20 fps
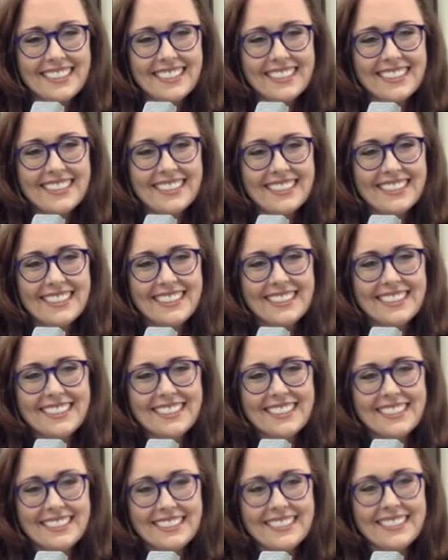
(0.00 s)

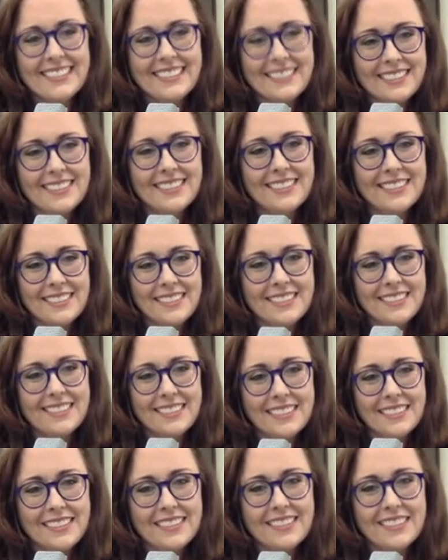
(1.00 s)

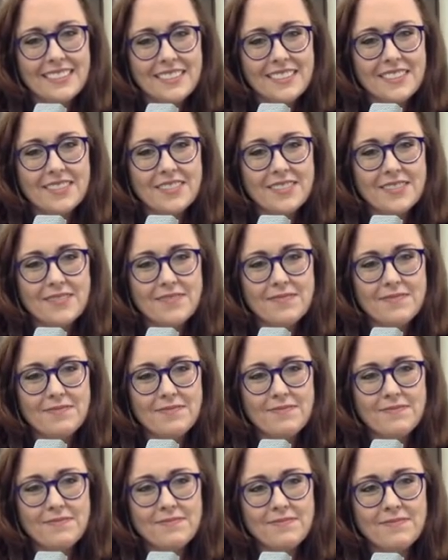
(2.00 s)

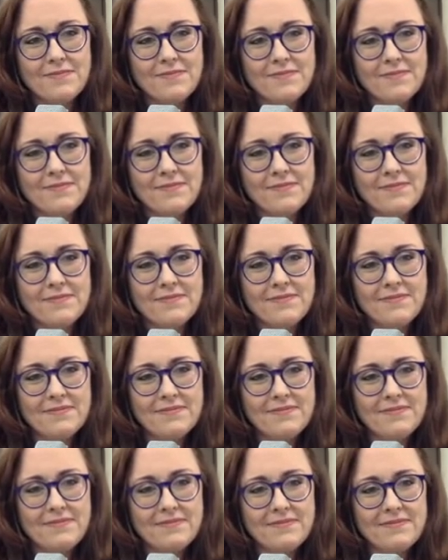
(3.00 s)

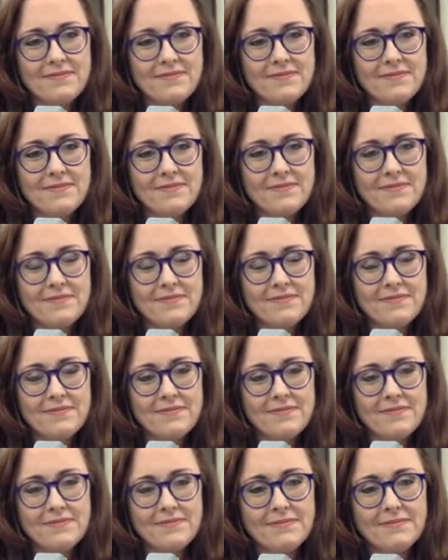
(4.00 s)

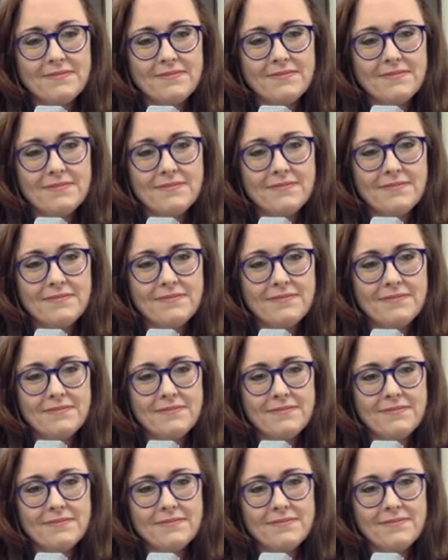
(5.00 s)

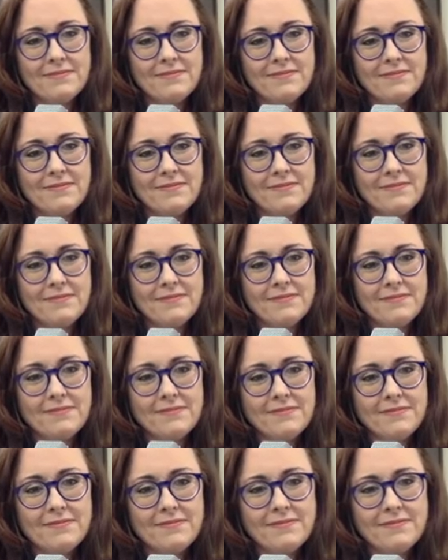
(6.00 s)

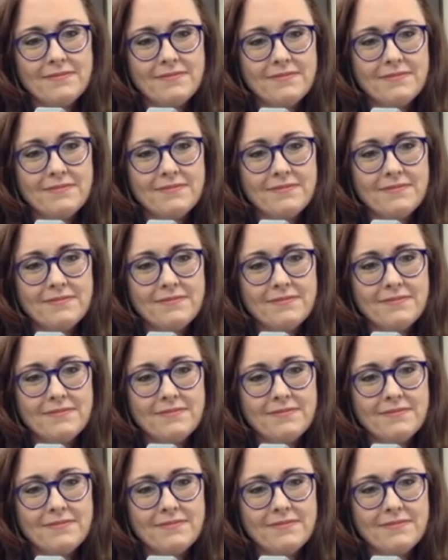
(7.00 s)
This person isn't speaking.